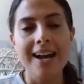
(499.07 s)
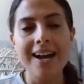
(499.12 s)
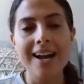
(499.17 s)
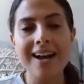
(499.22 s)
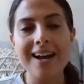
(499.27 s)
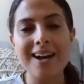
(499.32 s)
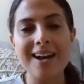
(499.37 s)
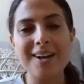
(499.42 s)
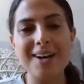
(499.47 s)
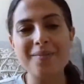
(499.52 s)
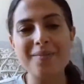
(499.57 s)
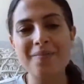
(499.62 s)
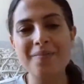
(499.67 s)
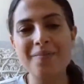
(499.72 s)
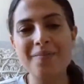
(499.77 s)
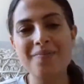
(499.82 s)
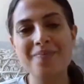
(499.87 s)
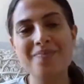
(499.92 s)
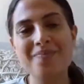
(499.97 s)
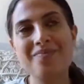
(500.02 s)
Um,
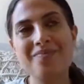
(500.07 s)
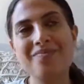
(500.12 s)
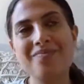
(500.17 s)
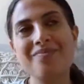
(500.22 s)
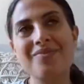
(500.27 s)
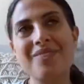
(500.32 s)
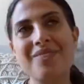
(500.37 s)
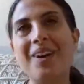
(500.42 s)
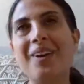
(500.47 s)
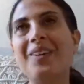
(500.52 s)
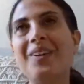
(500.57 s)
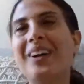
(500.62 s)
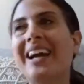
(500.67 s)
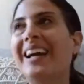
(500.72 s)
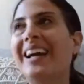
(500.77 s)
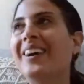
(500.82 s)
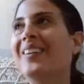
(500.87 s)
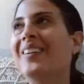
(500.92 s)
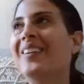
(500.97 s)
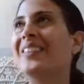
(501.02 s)

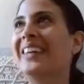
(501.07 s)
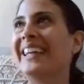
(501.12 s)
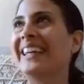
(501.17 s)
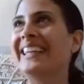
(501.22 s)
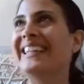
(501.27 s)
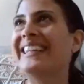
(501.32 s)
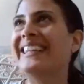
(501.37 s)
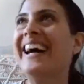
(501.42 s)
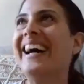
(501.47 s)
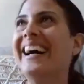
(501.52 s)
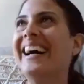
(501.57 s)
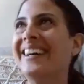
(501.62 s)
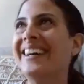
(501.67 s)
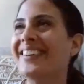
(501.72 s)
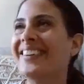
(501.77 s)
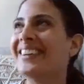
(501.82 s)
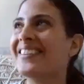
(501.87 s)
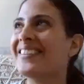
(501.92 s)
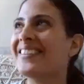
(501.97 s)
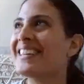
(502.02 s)
okay, oh my God,
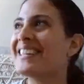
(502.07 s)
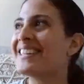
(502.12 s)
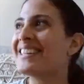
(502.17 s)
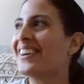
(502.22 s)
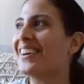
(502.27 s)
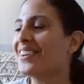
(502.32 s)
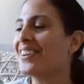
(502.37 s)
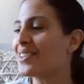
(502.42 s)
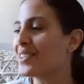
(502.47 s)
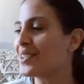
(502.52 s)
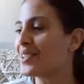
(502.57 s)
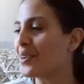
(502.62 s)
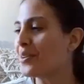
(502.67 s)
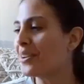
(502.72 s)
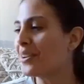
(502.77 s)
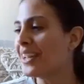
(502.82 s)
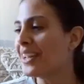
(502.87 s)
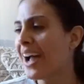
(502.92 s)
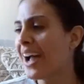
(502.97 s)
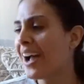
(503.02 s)
where do I start?
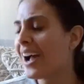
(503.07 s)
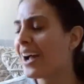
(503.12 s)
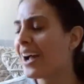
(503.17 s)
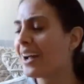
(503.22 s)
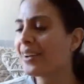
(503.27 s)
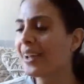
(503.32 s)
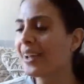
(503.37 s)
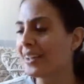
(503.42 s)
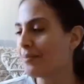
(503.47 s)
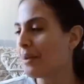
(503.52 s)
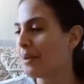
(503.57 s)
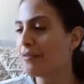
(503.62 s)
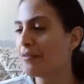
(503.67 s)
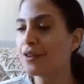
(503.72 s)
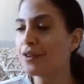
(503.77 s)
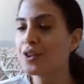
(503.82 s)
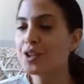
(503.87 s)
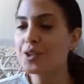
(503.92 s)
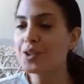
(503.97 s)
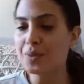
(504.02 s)
So yeah, okay, my
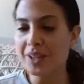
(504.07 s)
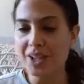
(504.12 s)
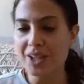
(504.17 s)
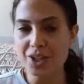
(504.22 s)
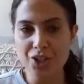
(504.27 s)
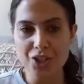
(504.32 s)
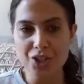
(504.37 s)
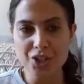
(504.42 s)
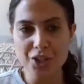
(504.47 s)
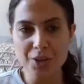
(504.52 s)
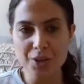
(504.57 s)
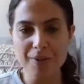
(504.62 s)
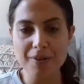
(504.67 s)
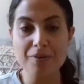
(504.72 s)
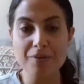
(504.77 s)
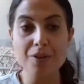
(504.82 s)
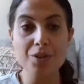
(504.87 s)
first relationship